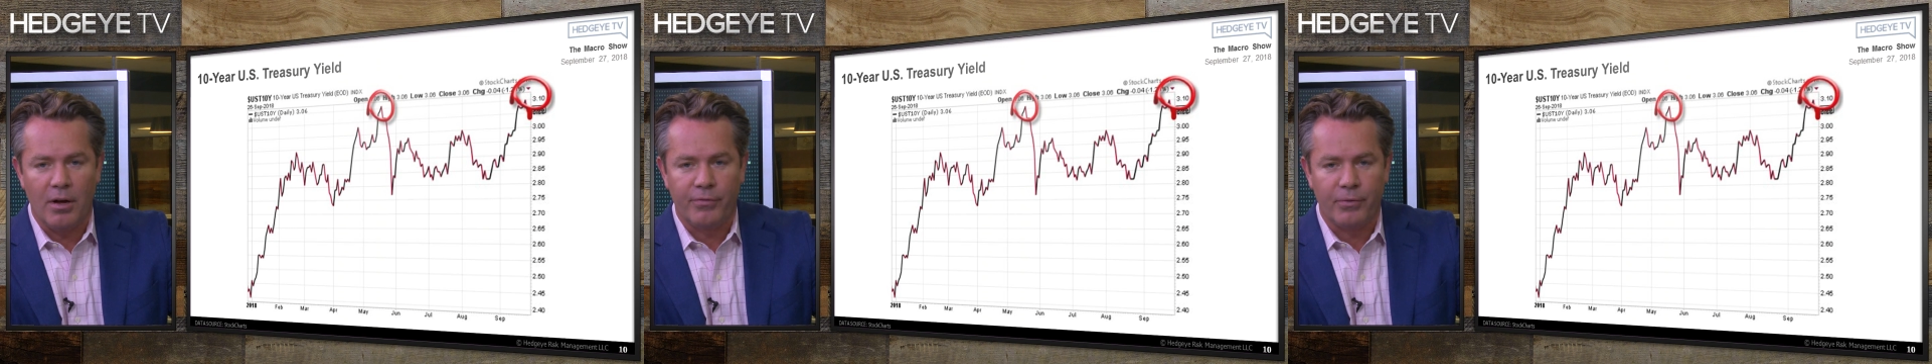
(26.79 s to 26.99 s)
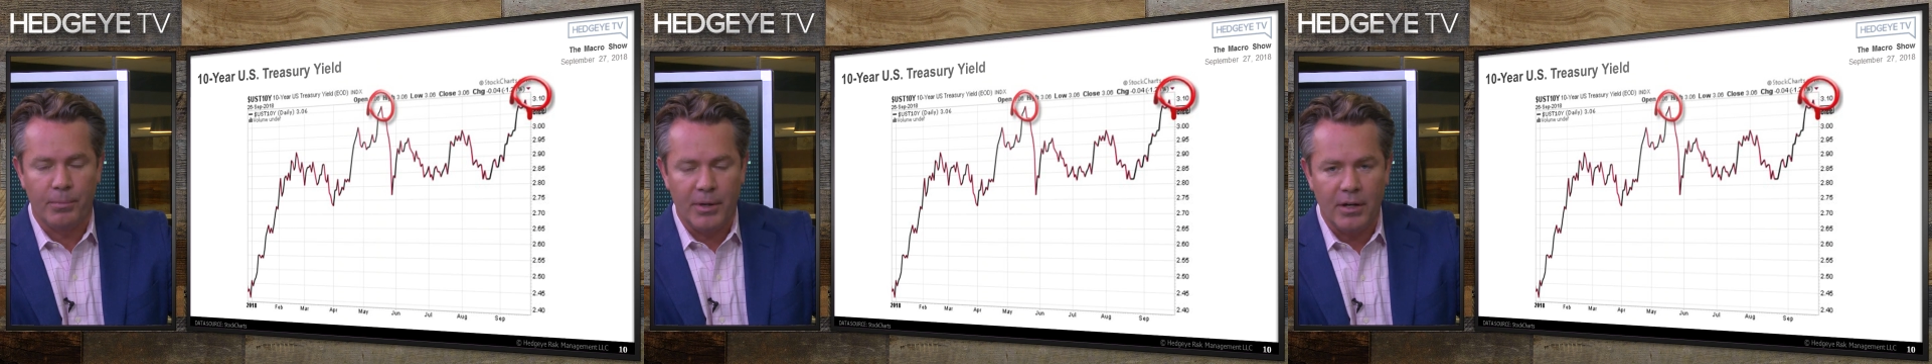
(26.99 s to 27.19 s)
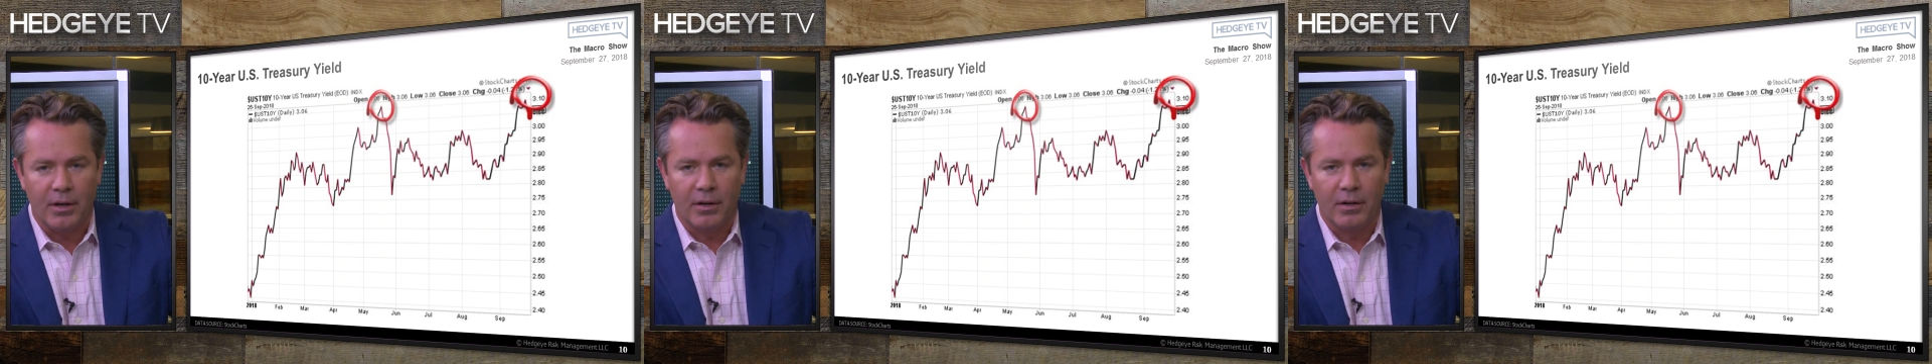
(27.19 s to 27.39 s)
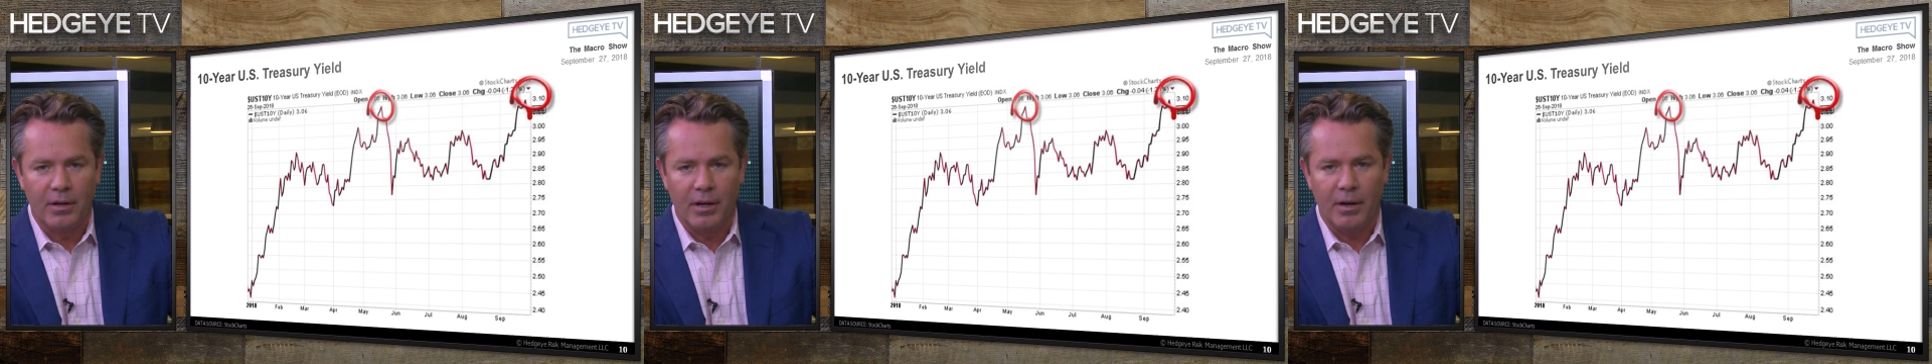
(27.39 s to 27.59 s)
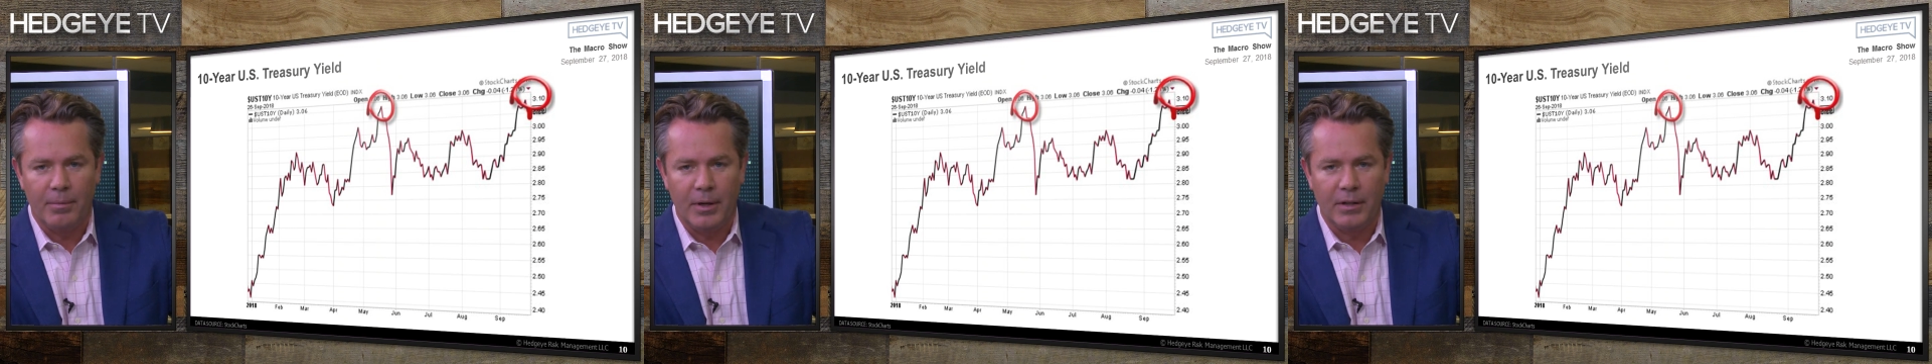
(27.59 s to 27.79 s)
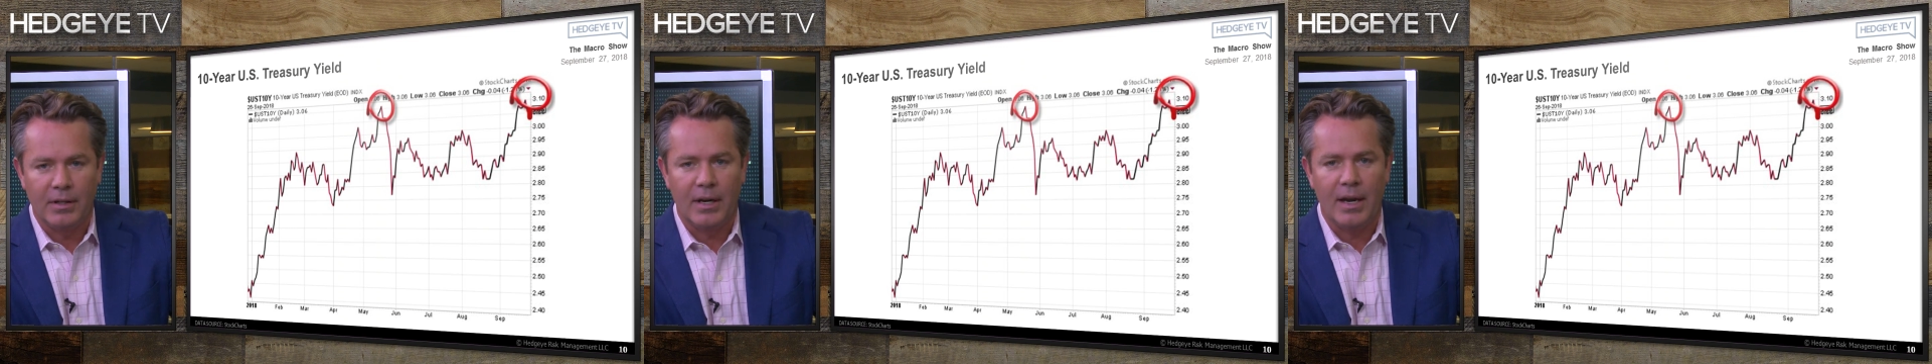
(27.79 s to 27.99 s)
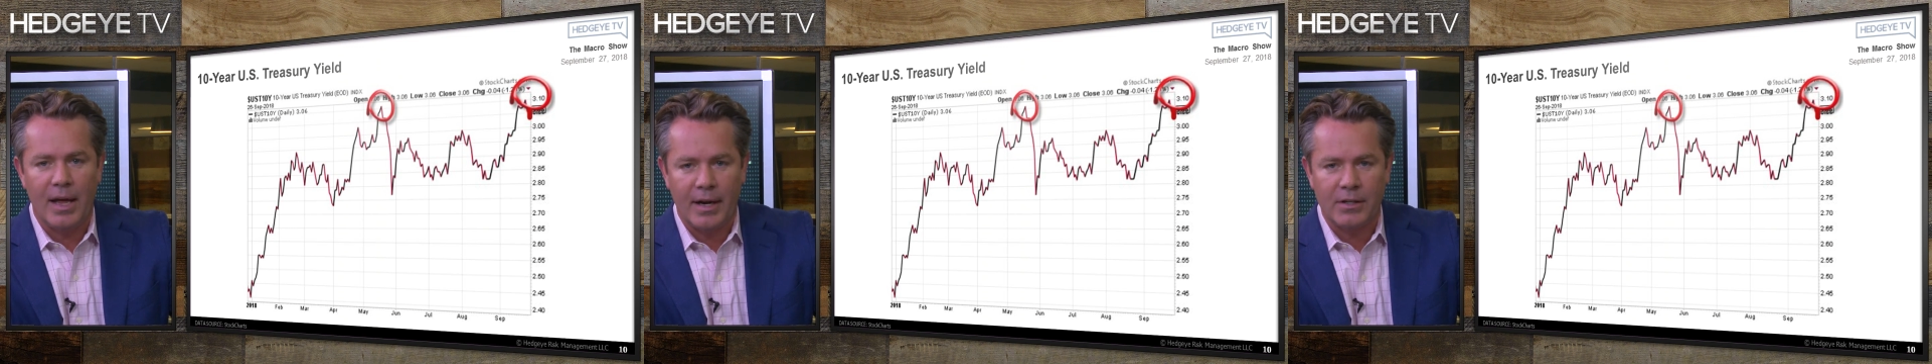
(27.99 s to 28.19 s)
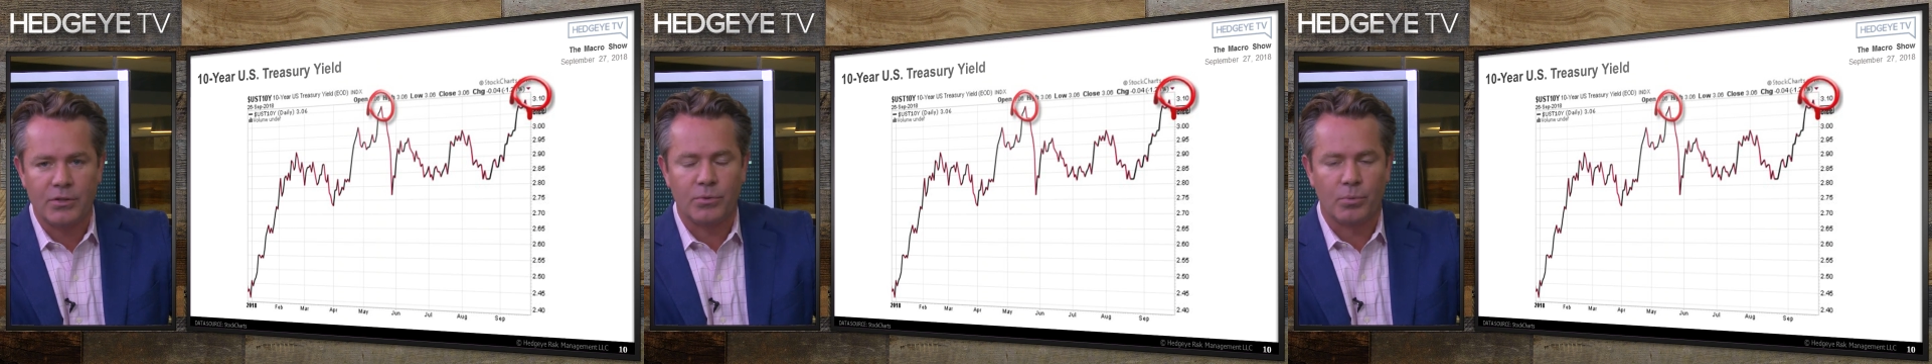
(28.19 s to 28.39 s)
call from here? I mean, the
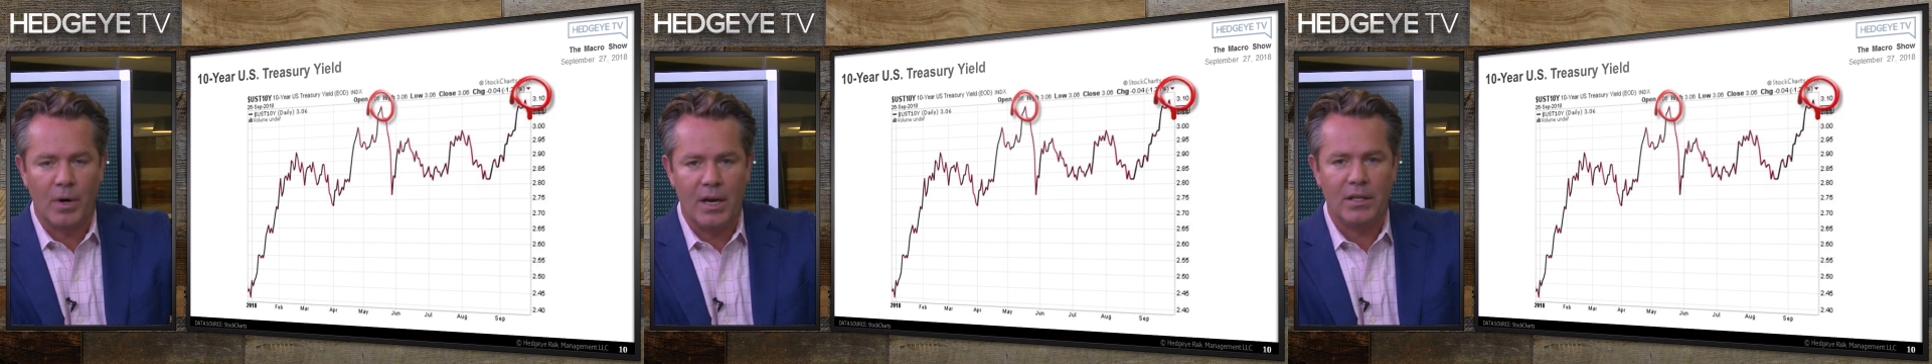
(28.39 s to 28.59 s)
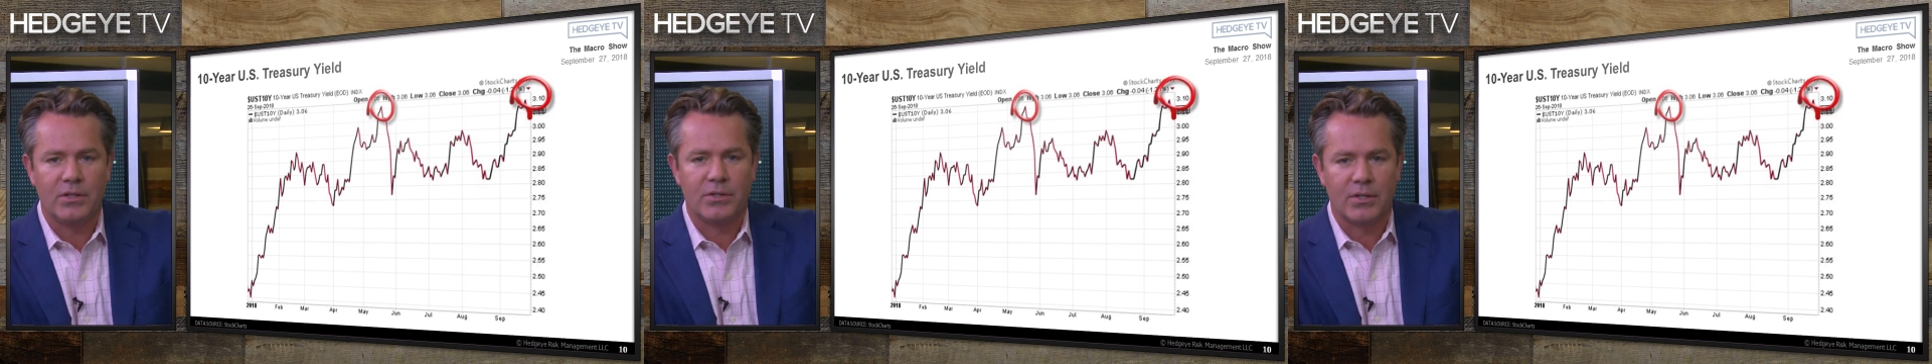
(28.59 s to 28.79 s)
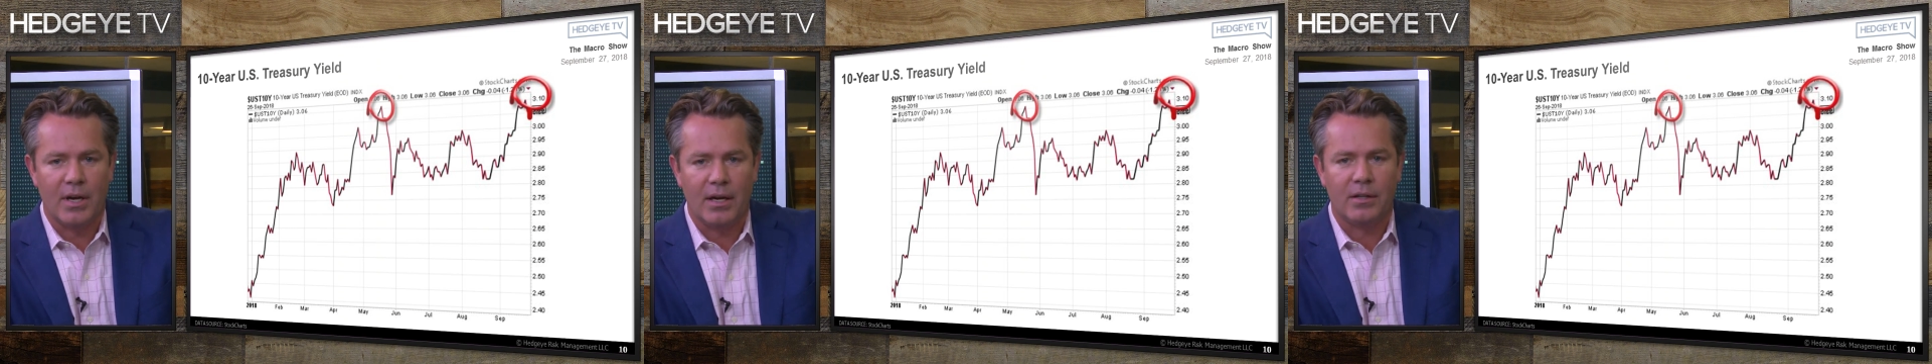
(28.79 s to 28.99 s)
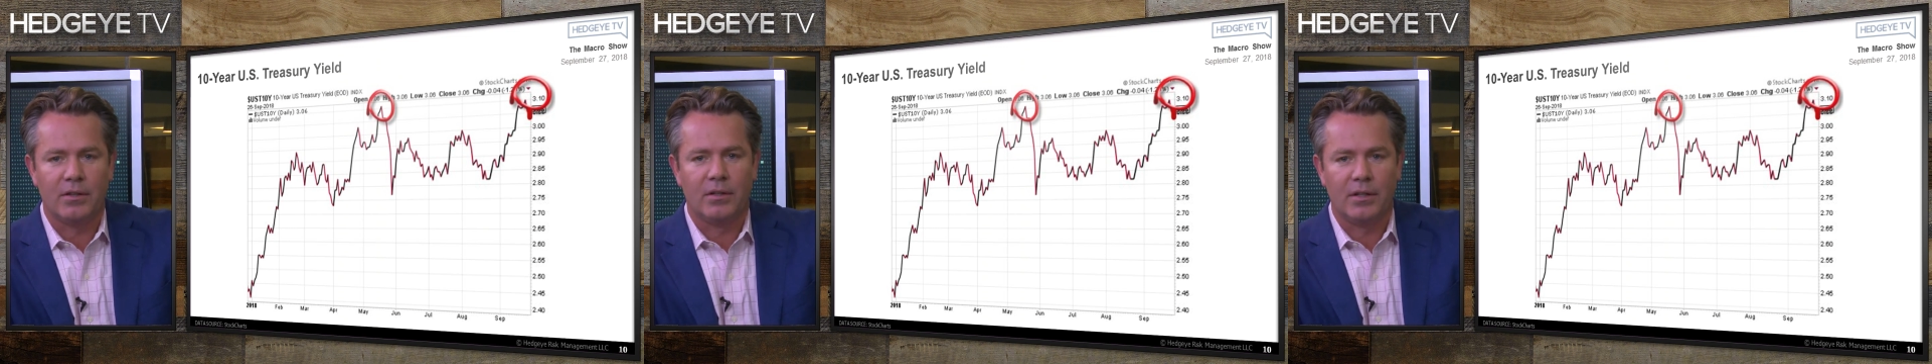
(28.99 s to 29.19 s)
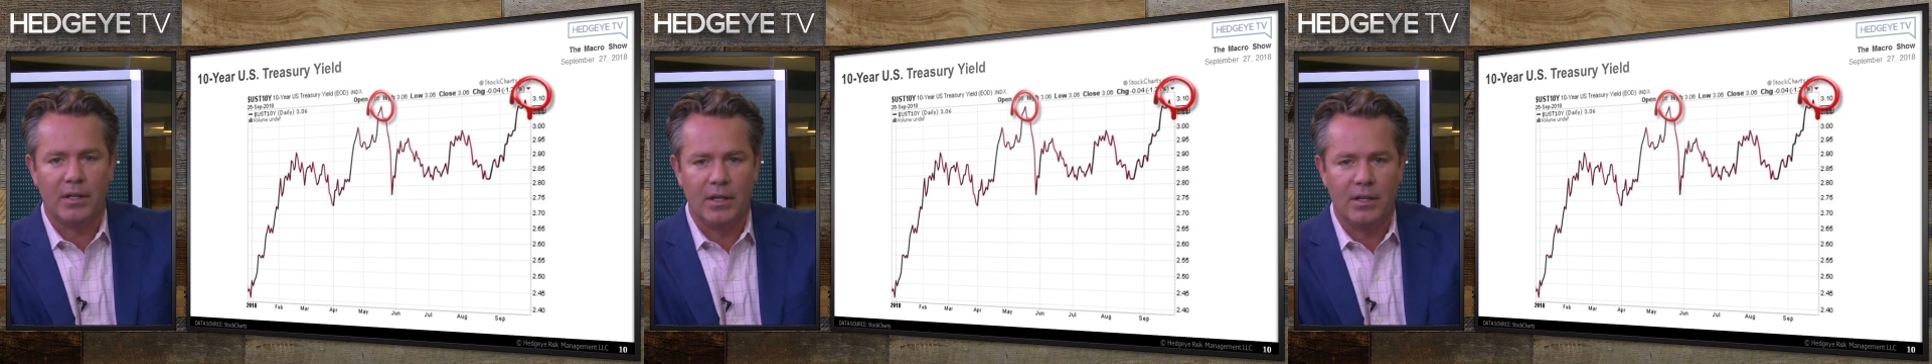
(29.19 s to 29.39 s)
next rate cycle